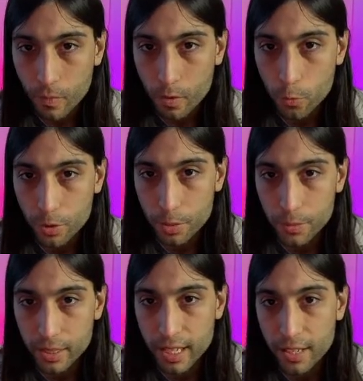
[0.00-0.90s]
Rhythm
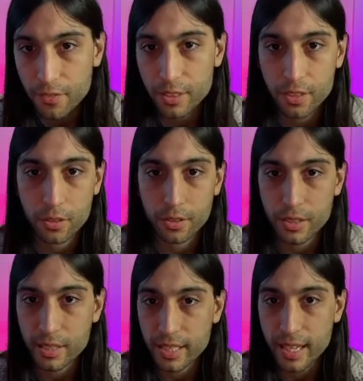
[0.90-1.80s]
left, let's call
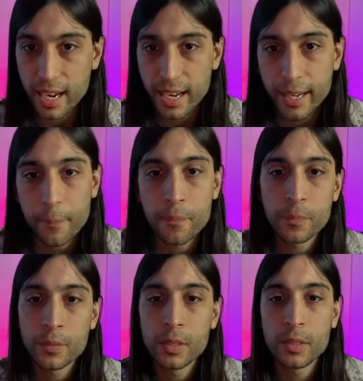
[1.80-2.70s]
this DI.
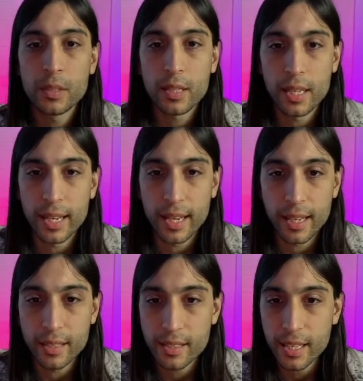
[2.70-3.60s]

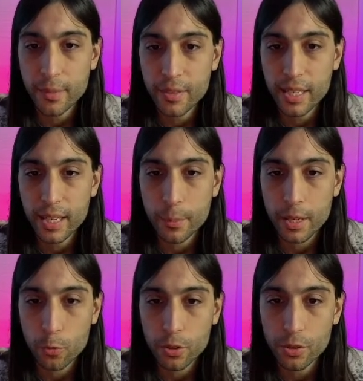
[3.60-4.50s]
And same thing, but
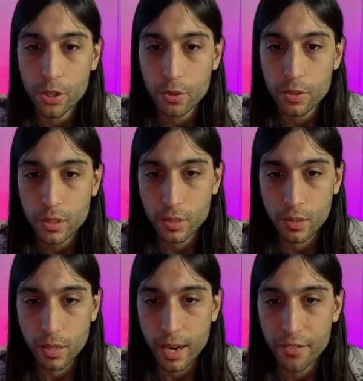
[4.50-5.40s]
I will note
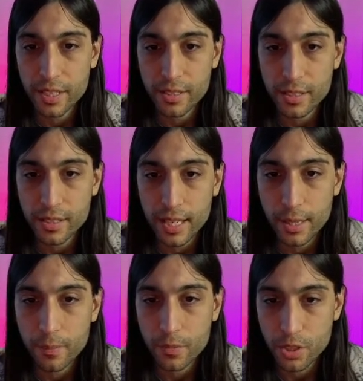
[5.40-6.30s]
everything's the
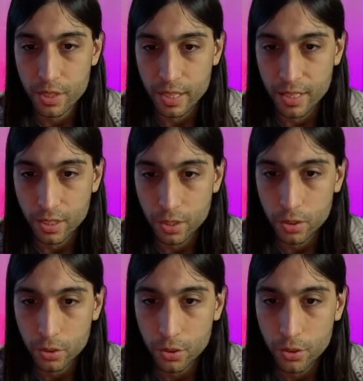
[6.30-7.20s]
same. Just
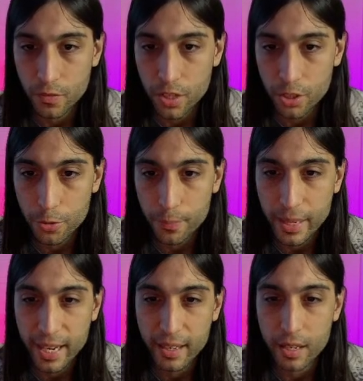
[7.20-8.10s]
include volume
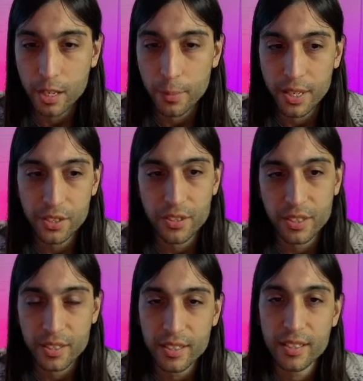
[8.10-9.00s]
pan automation.
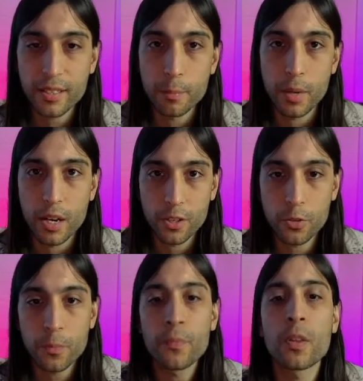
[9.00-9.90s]
Since this is in
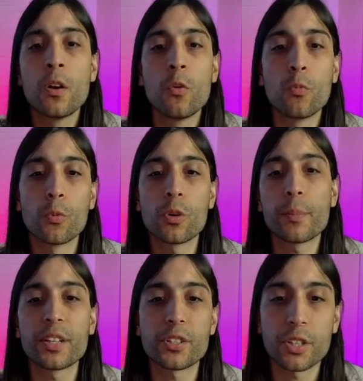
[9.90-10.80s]
mono, we want to
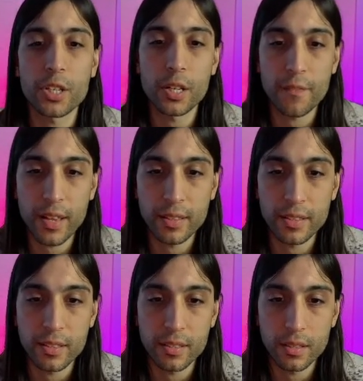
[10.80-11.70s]
make sure that
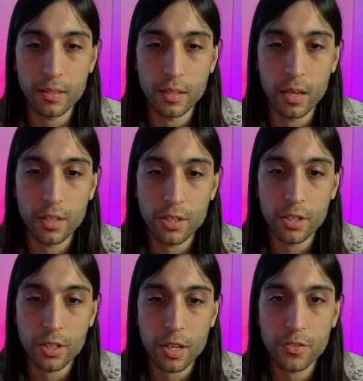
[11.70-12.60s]
this is
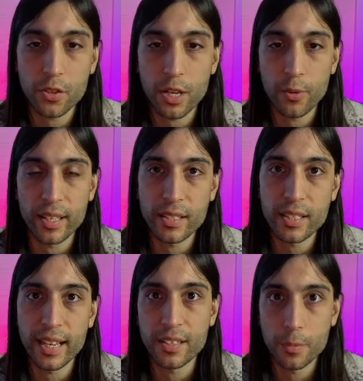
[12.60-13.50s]
turned off so that way it
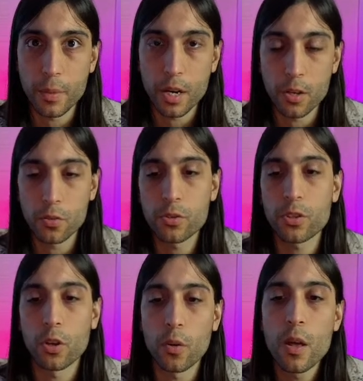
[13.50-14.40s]
stays in mono.
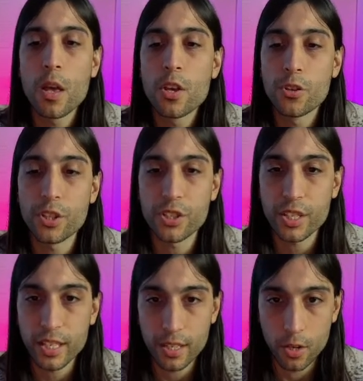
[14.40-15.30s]
So you can
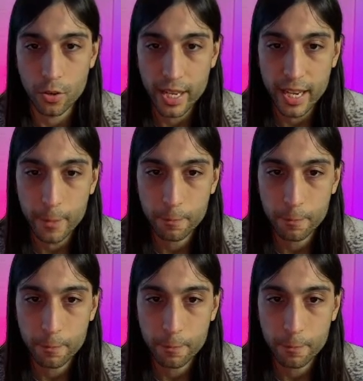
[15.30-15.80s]
just hit OK.